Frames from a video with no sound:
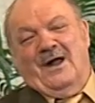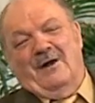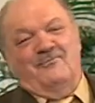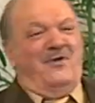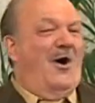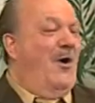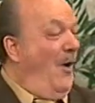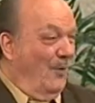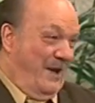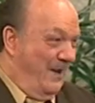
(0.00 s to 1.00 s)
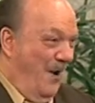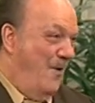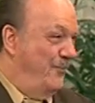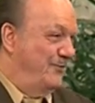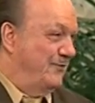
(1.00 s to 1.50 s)
of the Holy
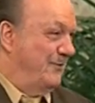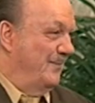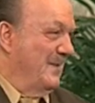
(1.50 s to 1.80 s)
Ghost.